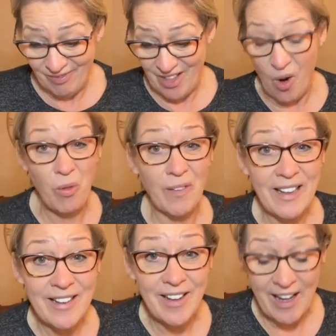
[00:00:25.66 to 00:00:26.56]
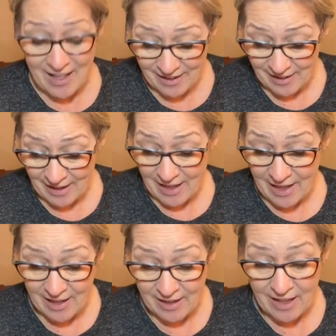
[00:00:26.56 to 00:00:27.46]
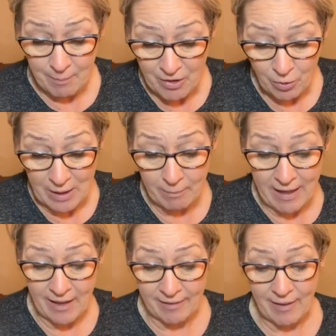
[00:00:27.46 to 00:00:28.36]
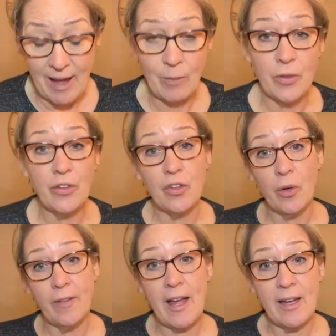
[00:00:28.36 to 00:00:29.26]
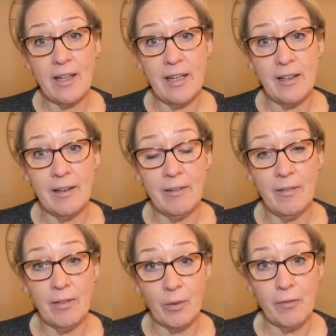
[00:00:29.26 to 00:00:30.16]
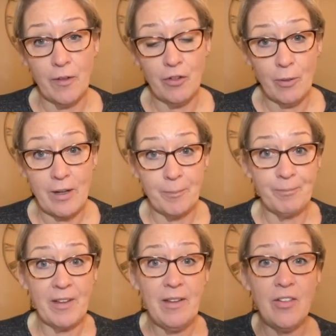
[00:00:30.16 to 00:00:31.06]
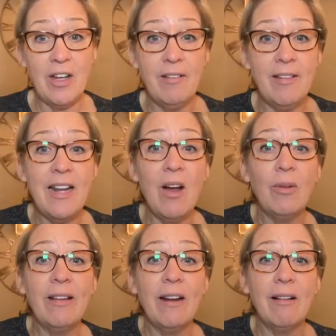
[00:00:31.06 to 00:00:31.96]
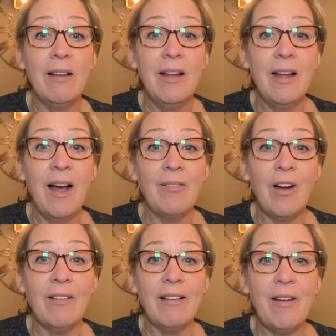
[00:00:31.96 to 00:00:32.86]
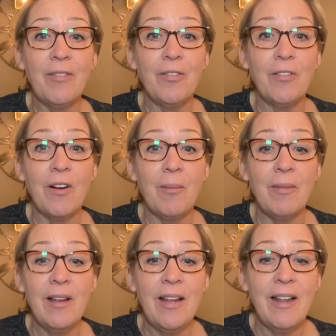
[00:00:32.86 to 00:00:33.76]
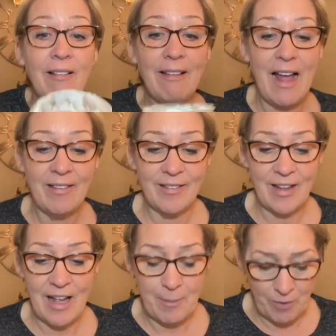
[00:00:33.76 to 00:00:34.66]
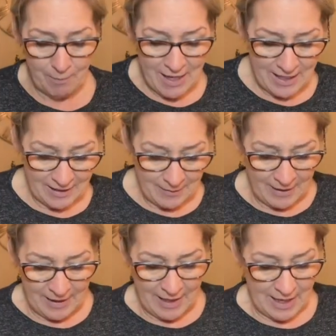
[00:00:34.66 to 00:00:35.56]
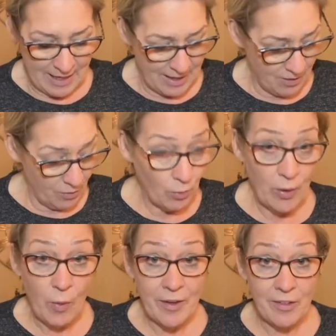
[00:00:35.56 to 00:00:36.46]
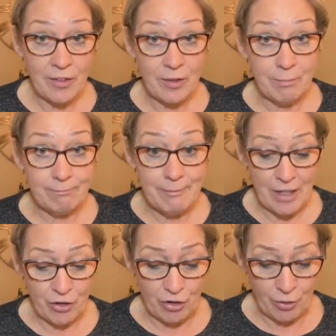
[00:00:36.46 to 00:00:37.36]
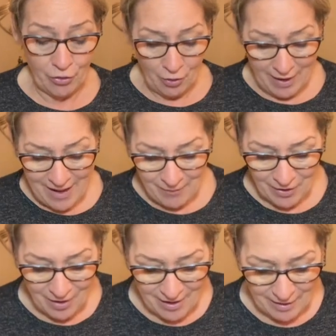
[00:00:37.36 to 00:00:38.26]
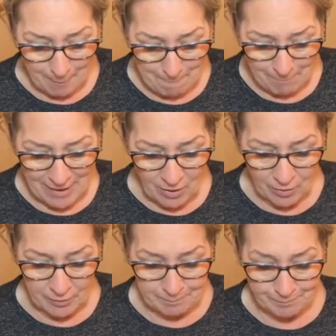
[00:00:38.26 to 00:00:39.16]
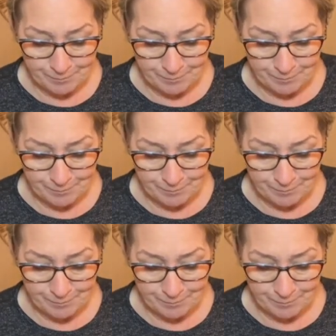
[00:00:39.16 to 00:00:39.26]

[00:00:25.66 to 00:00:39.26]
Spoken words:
overly tight, and in between bakes I will store that in the refrigerator. Okay, so you can see how little I've got left from last time's bake, and we want to measure. So I've got about